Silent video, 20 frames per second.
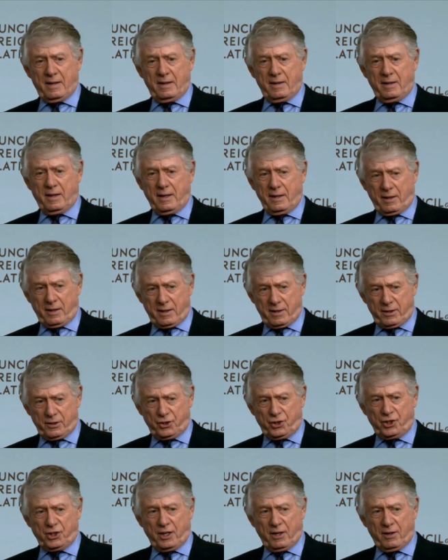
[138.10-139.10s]
Nightline is
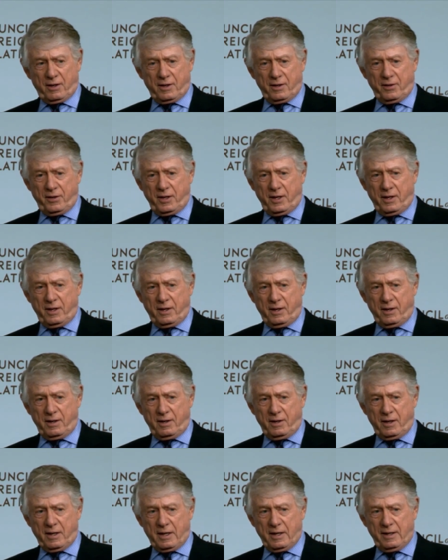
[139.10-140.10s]
still on the
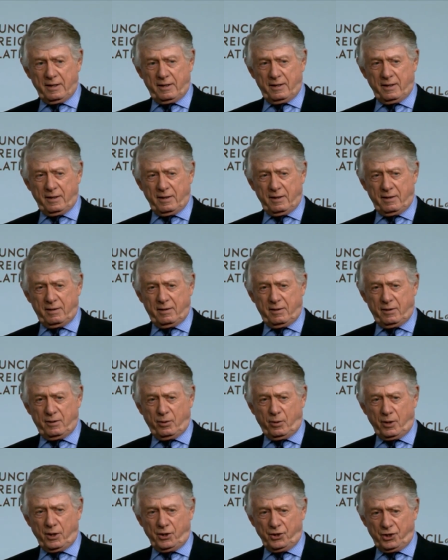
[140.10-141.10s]
air. I did
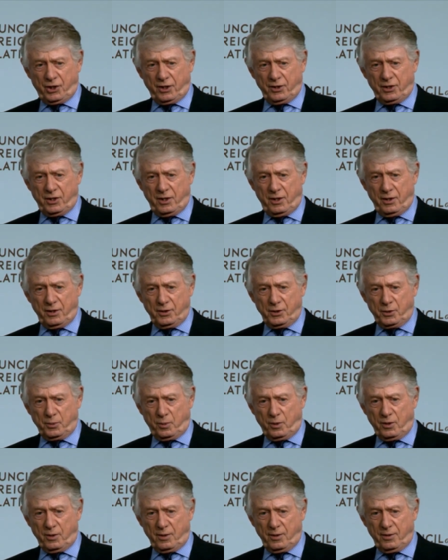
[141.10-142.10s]
26 years
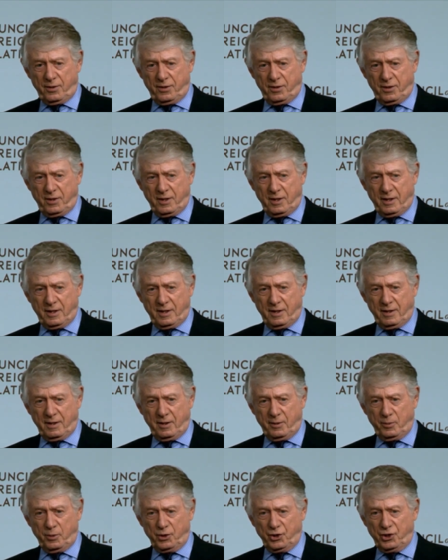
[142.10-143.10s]
worth, and
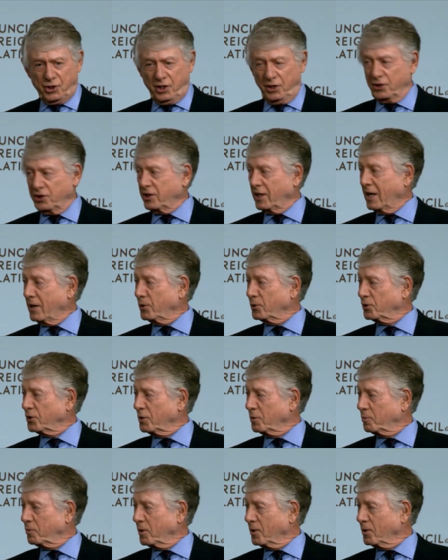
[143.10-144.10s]
that was
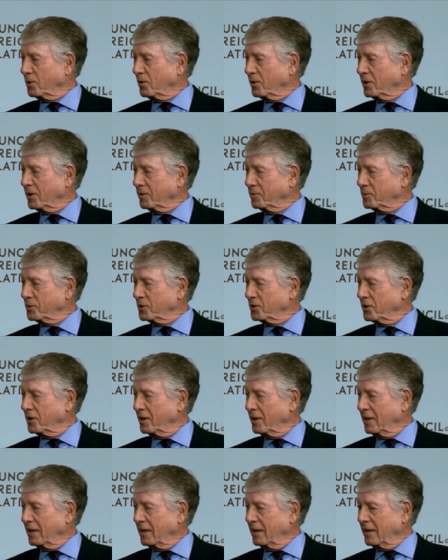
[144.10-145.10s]
6,000 programs.
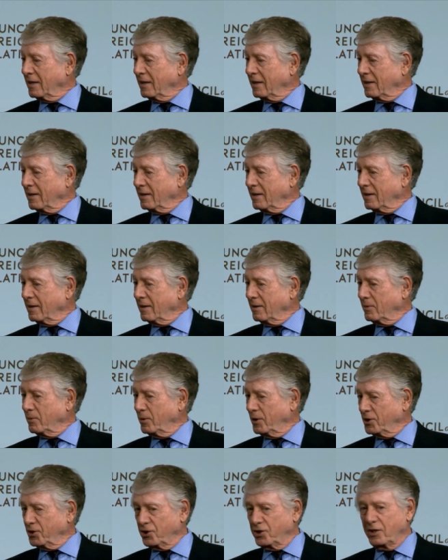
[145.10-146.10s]
And
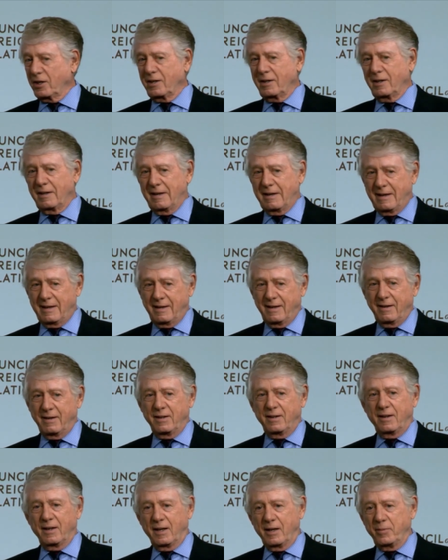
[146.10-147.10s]
we still
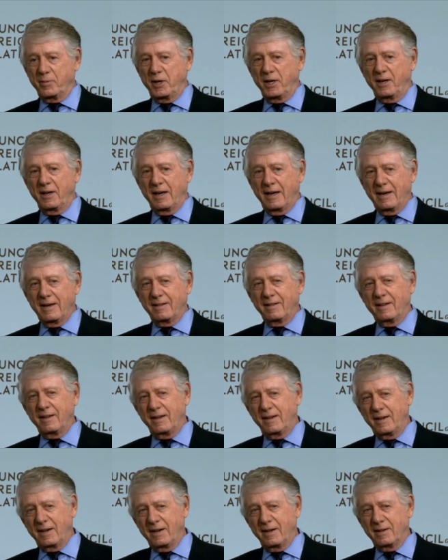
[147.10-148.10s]
had, I mean, at
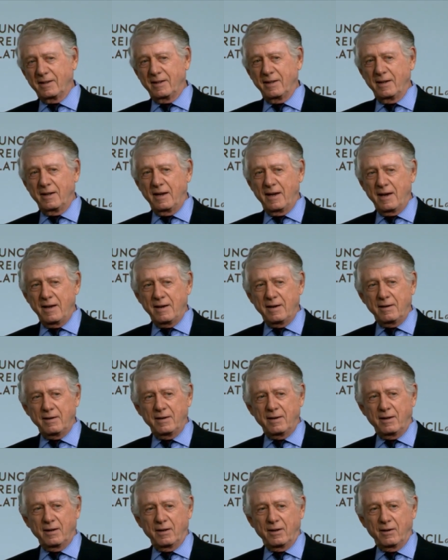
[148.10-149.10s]
the, at the
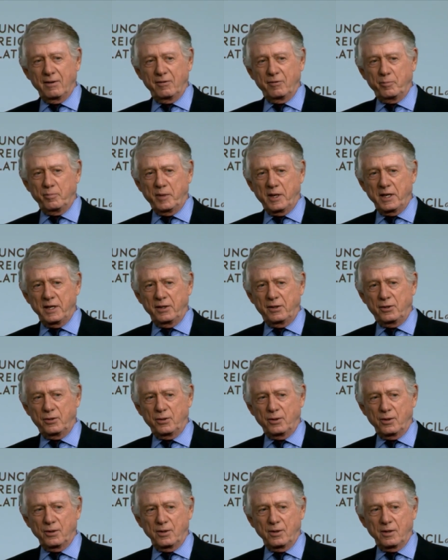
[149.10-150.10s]
end of my
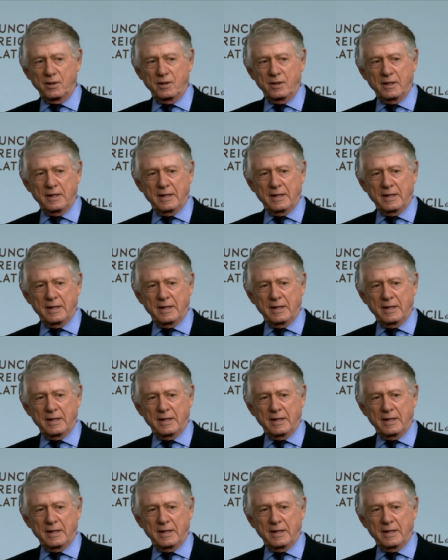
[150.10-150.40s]
tour,